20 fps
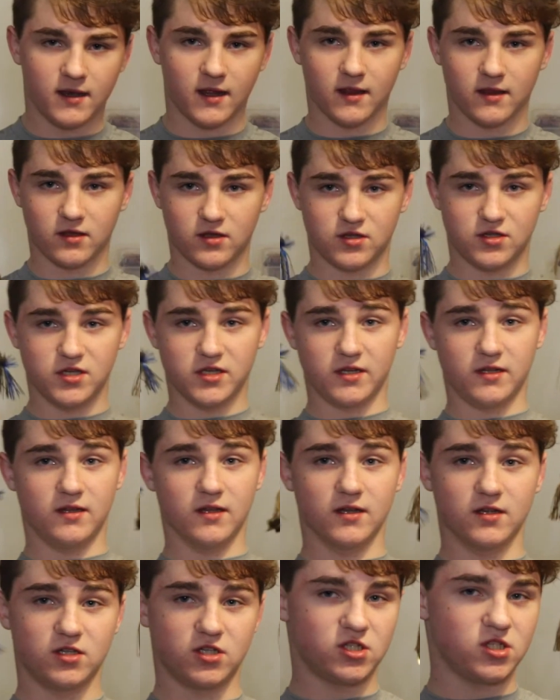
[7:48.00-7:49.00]
Now this jig
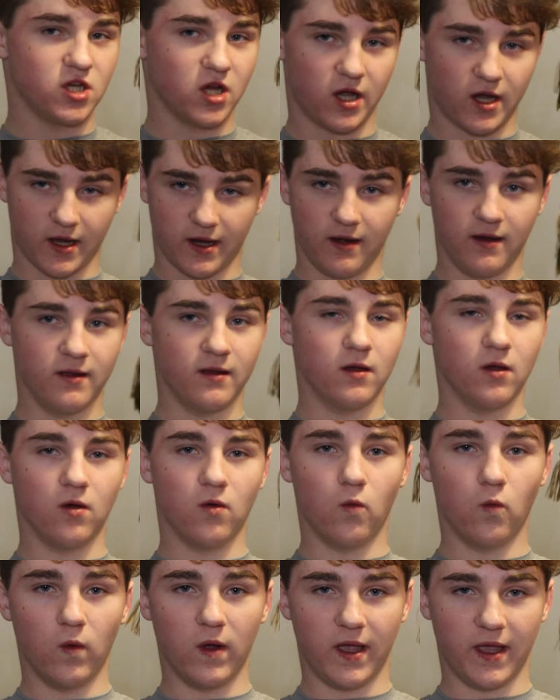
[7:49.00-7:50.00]
does shine
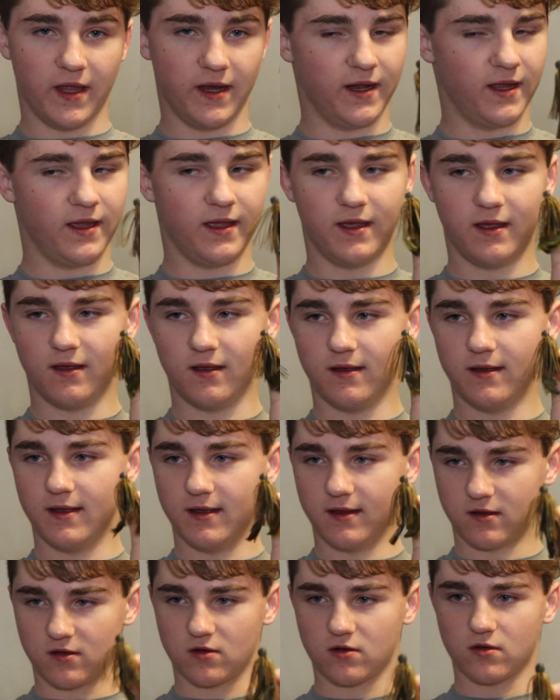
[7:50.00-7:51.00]
when
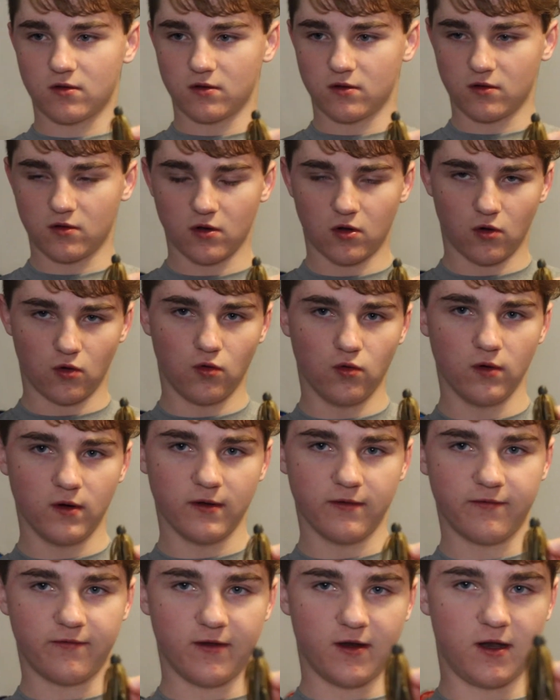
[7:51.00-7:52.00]
it's cold,
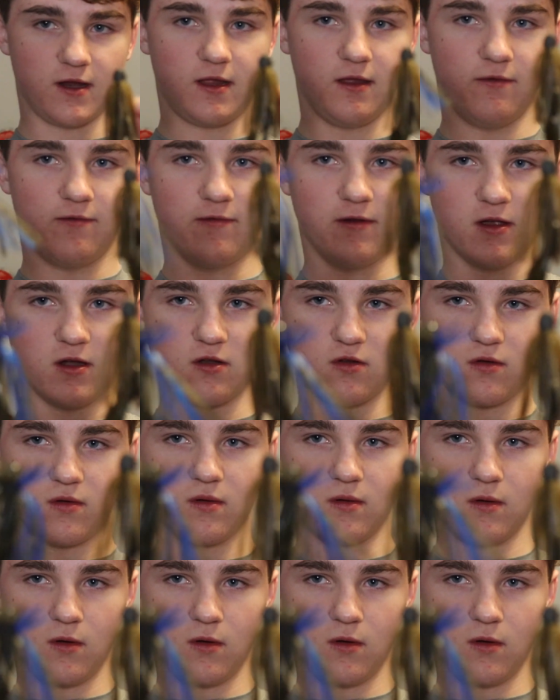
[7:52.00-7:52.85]
finicky fish.